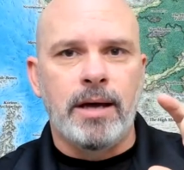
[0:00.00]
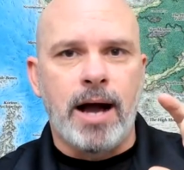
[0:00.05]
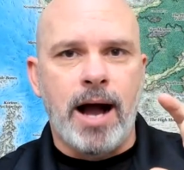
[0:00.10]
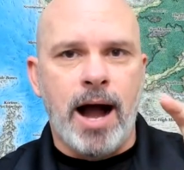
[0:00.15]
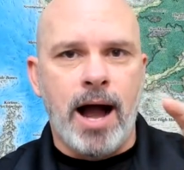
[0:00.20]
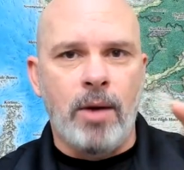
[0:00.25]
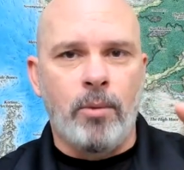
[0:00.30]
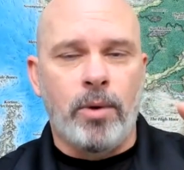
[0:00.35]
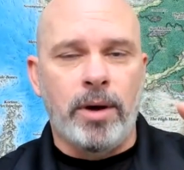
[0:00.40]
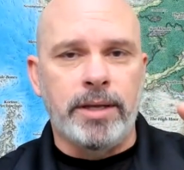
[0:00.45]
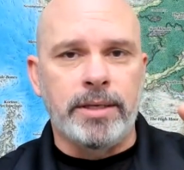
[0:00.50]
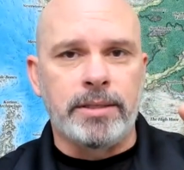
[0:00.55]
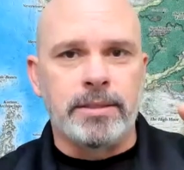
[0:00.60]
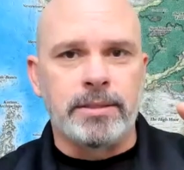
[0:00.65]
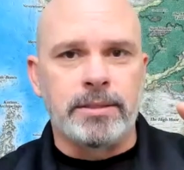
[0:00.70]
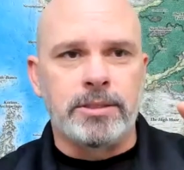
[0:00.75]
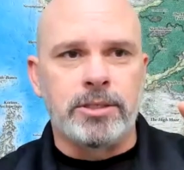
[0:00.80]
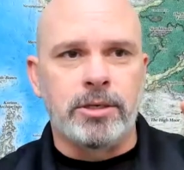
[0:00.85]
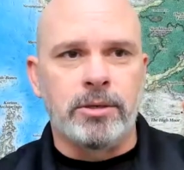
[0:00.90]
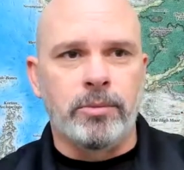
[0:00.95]
I want
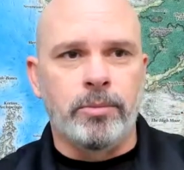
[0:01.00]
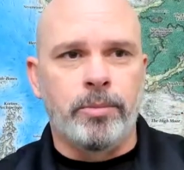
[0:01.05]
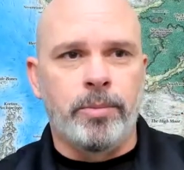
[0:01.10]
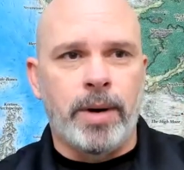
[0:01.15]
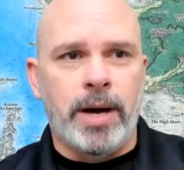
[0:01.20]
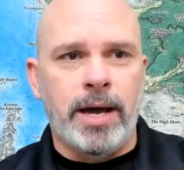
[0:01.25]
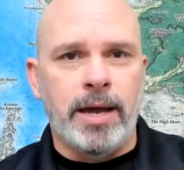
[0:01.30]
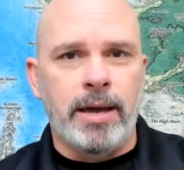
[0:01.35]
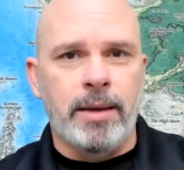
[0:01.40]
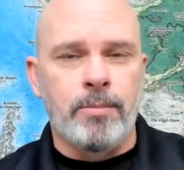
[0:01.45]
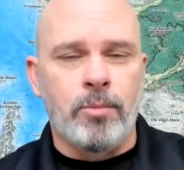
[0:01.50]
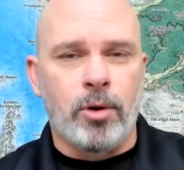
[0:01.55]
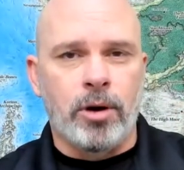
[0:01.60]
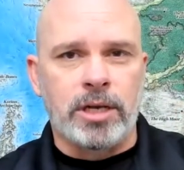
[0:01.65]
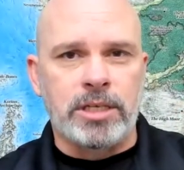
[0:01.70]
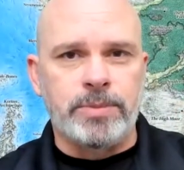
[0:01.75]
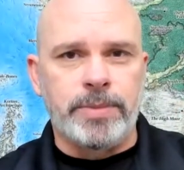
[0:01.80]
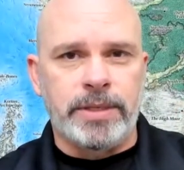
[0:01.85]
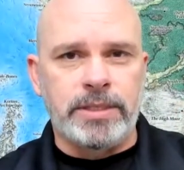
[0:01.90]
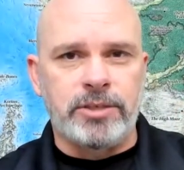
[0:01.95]
to buy a more
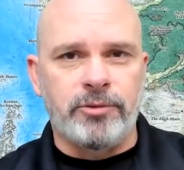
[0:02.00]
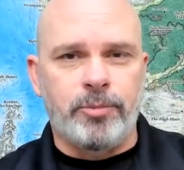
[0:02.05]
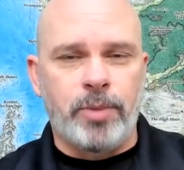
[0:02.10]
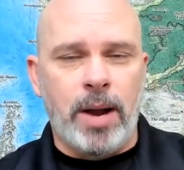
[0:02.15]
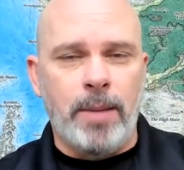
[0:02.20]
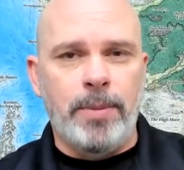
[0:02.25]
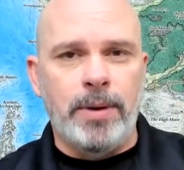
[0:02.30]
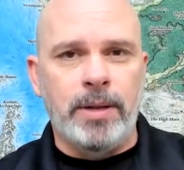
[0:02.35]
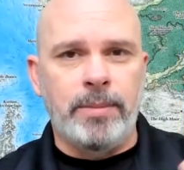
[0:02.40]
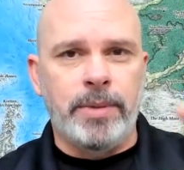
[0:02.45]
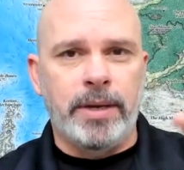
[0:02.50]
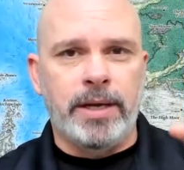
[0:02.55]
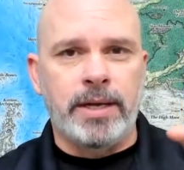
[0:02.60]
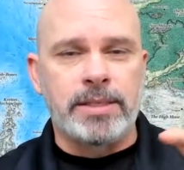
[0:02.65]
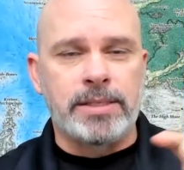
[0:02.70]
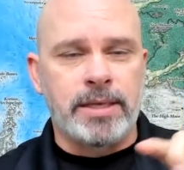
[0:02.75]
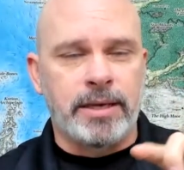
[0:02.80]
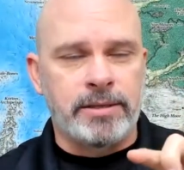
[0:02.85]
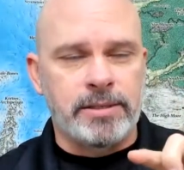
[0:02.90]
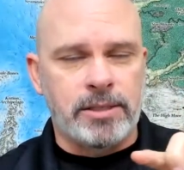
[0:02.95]
expensive property
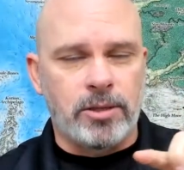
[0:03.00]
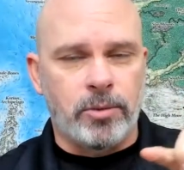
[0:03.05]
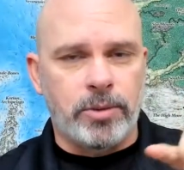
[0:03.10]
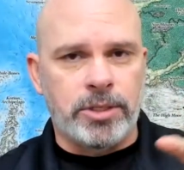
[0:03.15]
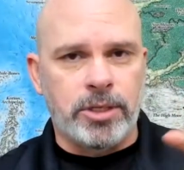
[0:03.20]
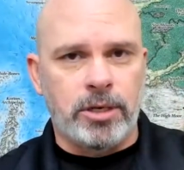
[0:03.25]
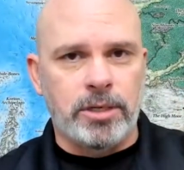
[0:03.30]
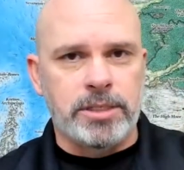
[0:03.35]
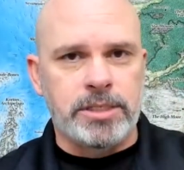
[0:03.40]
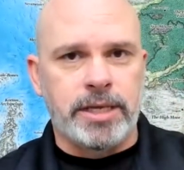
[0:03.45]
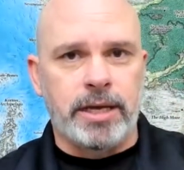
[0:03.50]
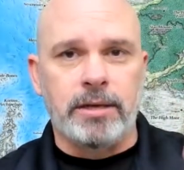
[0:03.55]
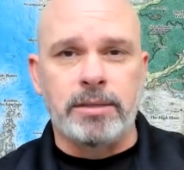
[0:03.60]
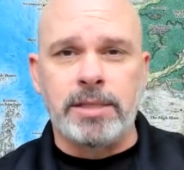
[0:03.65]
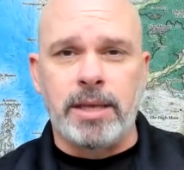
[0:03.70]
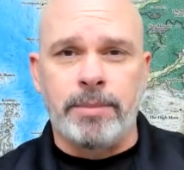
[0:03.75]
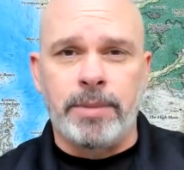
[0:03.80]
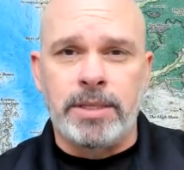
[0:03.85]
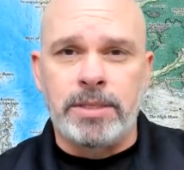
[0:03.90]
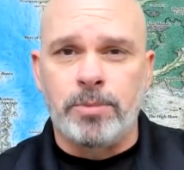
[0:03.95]
because as the return scales,
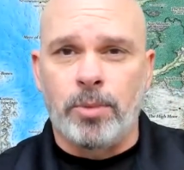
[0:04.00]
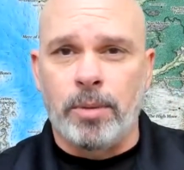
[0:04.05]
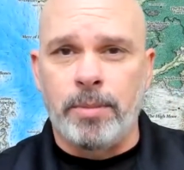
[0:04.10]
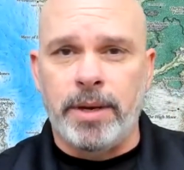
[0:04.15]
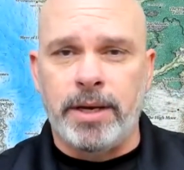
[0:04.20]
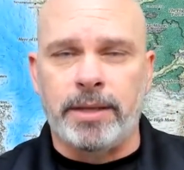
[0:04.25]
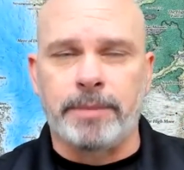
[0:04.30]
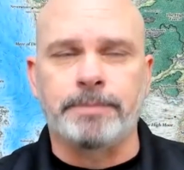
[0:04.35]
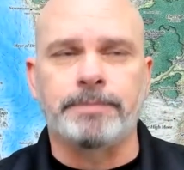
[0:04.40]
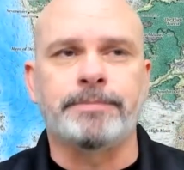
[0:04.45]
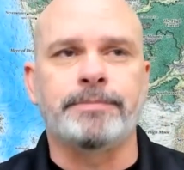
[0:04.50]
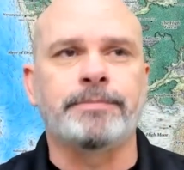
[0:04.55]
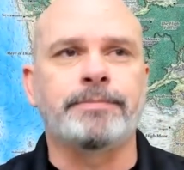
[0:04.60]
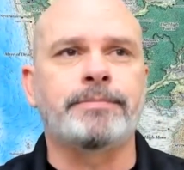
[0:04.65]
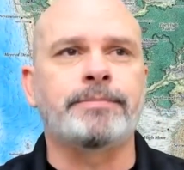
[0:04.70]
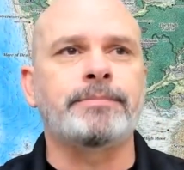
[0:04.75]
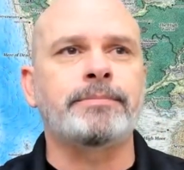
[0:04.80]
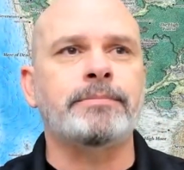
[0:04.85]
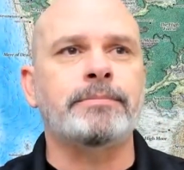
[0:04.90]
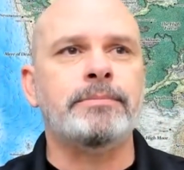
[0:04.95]
that means more money.
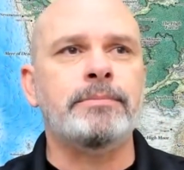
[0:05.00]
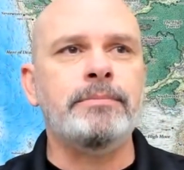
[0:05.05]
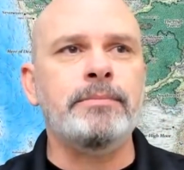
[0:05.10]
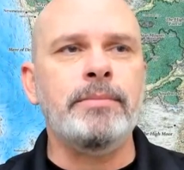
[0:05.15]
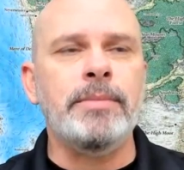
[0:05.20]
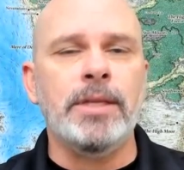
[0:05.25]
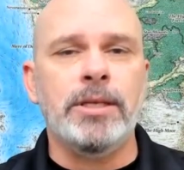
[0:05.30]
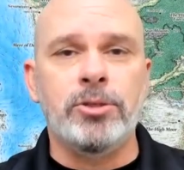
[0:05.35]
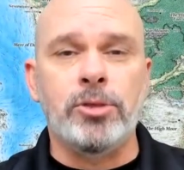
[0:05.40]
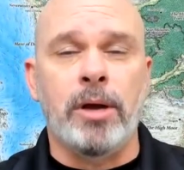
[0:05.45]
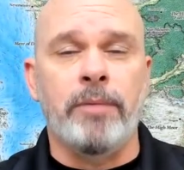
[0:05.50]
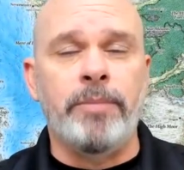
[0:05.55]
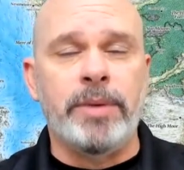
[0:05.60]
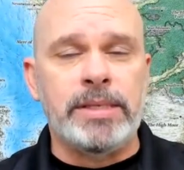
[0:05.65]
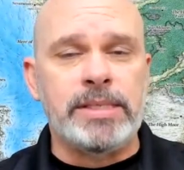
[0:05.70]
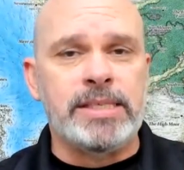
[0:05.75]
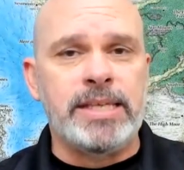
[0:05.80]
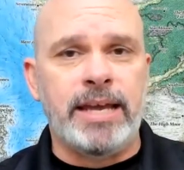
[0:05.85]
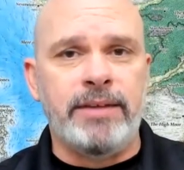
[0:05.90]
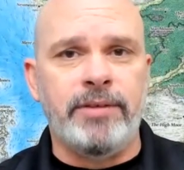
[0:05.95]
So I've been
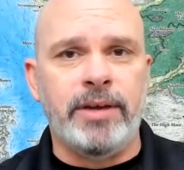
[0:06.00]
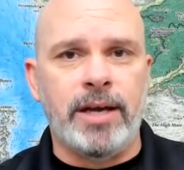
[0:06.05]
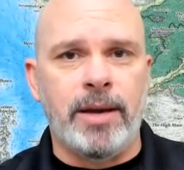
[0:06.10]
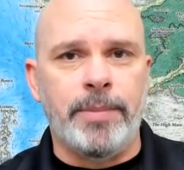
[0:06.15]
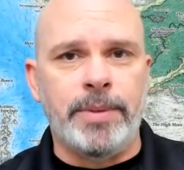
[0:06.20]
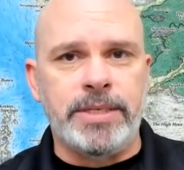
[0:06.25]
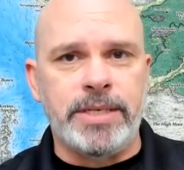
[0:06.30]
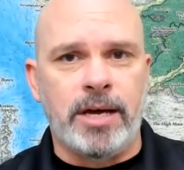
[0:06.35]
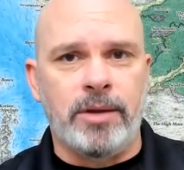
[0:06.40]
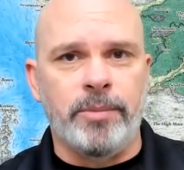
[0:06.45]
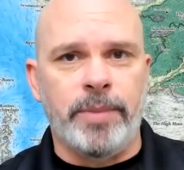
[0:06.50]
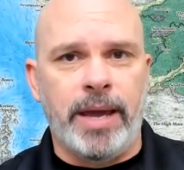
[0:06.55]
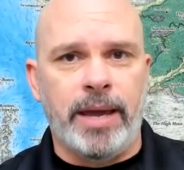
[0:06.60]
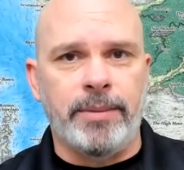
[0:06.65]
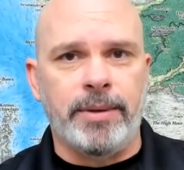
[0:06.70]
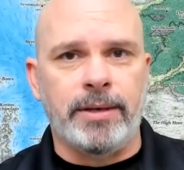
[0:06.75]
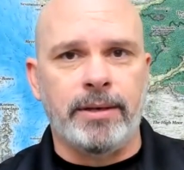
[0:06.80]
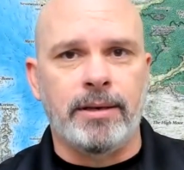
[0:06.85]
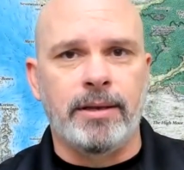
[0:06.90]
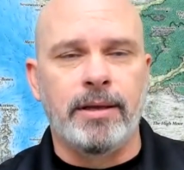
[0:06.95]
saving up a down
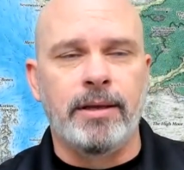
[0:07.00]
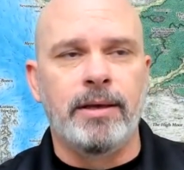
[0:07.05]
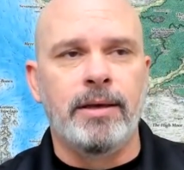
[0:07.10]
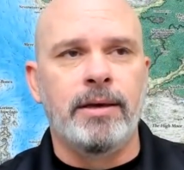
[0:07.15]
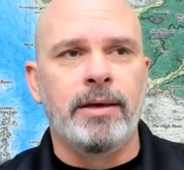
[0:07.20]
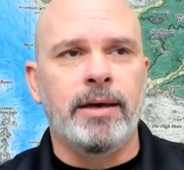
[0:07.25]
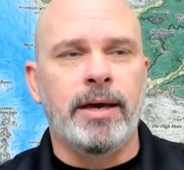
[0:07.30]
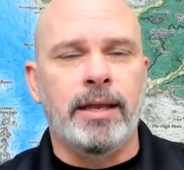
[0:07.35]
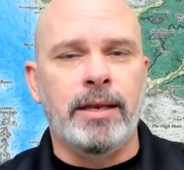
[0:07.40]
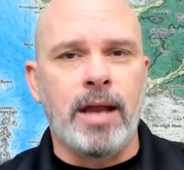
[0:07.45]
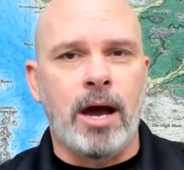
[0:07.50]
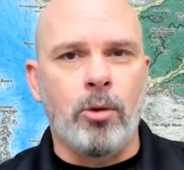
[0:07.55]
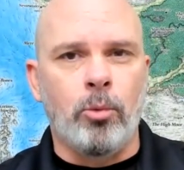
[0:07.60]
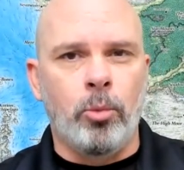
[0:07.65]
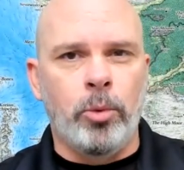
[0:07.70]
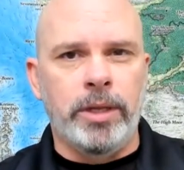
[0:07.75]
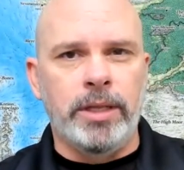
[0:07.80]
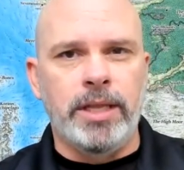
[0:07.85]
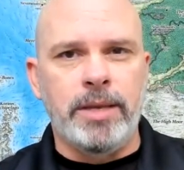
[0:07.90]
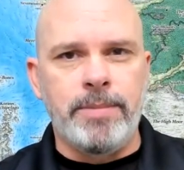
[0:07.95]
payment and not
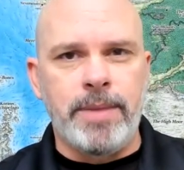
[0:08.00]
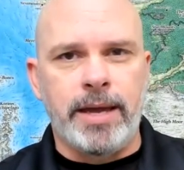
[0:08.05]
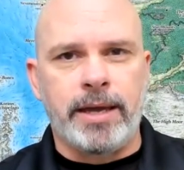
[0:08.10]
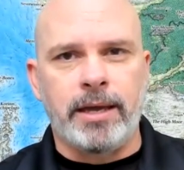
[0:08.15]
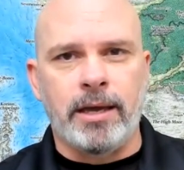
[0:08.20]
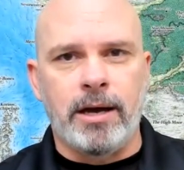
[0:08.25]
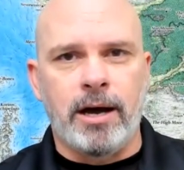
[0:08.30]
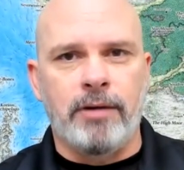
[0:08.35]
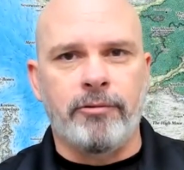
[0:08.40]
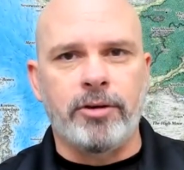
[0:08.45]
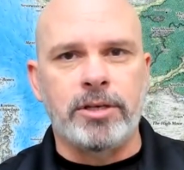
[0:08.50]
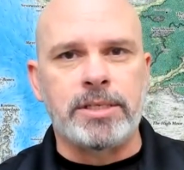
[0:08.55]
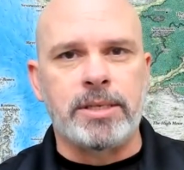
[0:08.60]
really making offers.